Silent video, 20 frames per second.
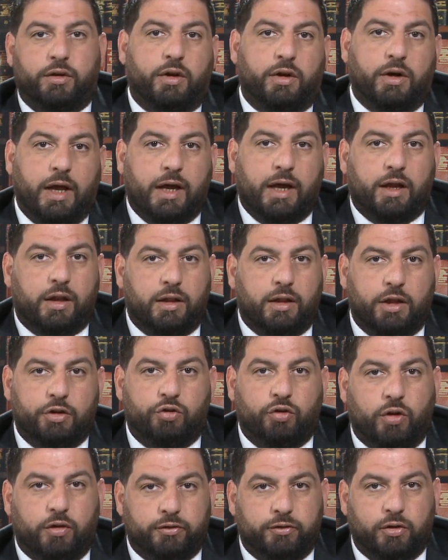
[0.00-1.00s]
They're not going to
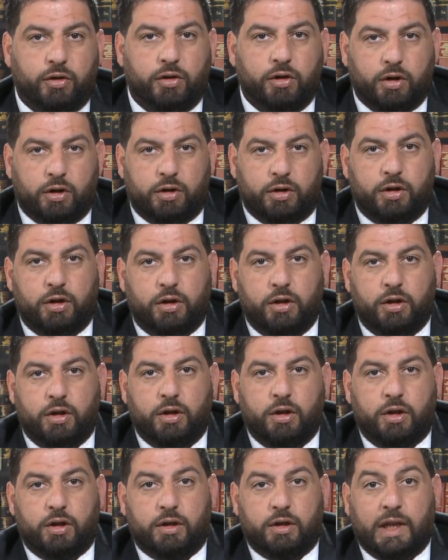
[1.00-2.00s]
let you off the hook.
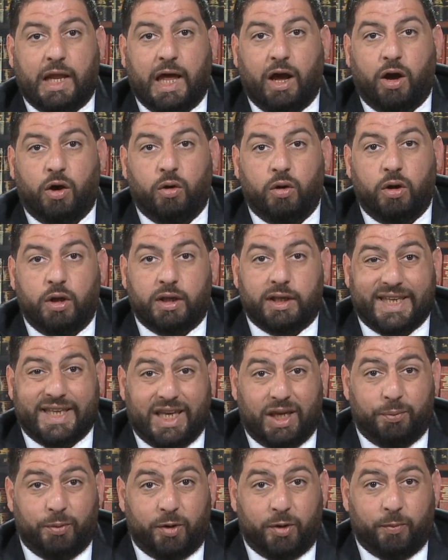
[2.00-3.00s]
Now,
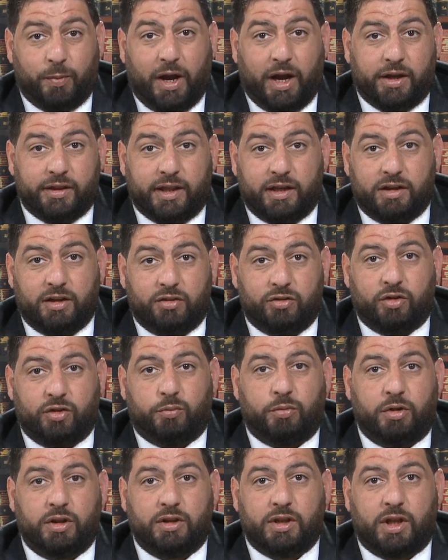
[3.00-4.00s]
keep in mind, that
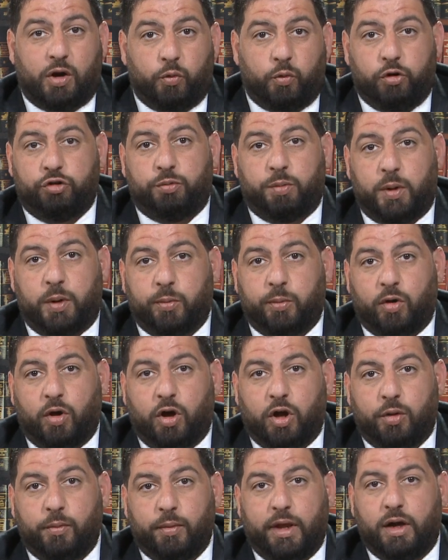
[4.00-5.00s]
doesn't mean that rich people
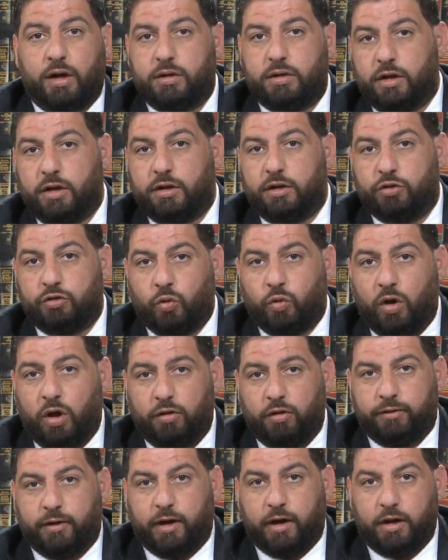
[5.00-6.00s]
automatically
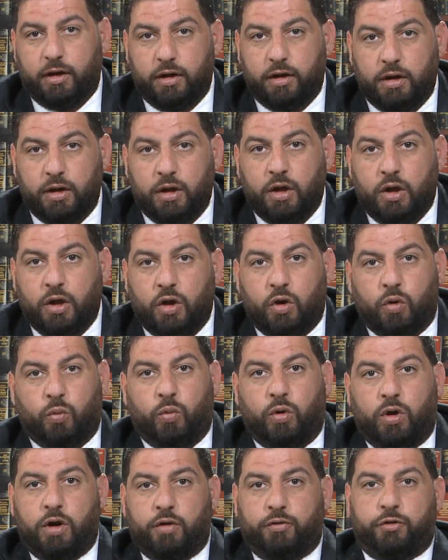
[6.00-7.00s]
disqualify.
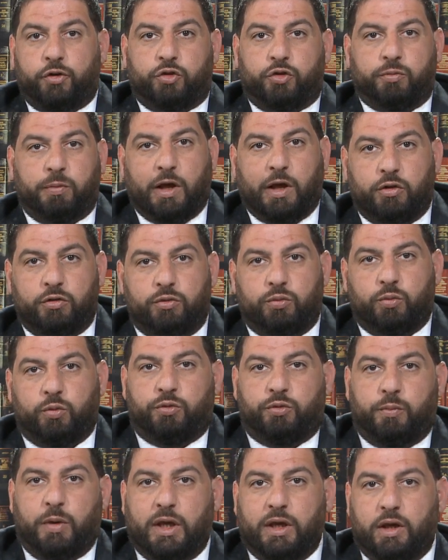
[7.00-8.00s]
What if your spouse
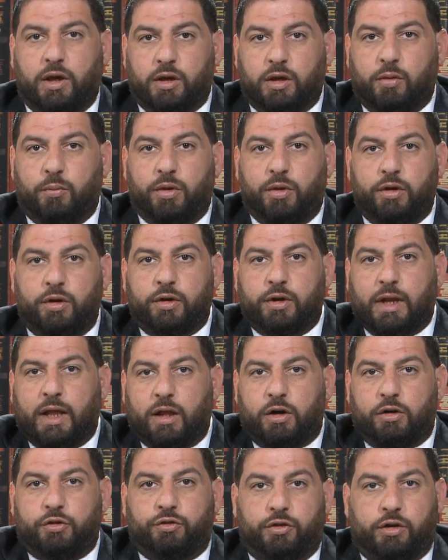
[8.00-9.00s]
was making $1 million
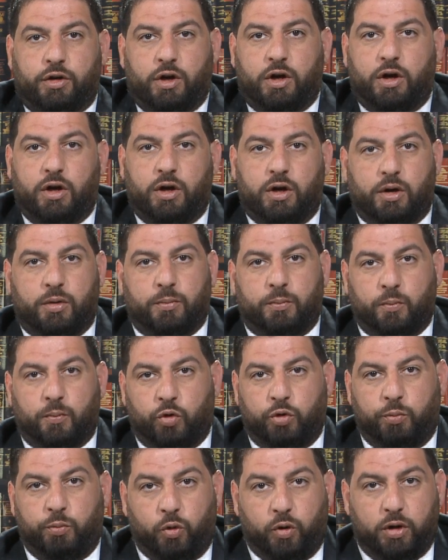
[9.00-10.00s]
a year and
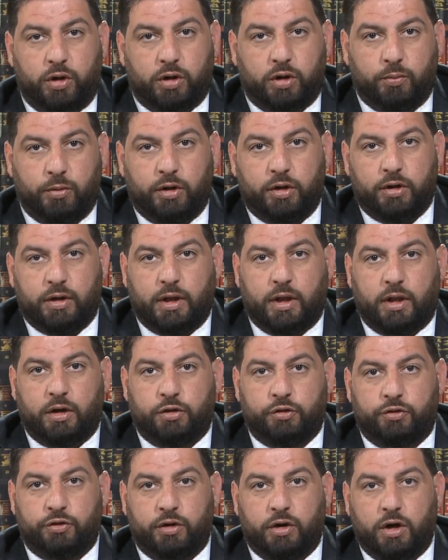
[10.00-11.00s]
reporting $1 million
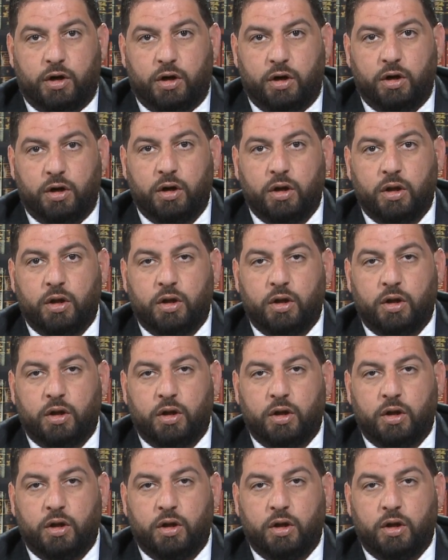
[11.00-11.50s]
a year?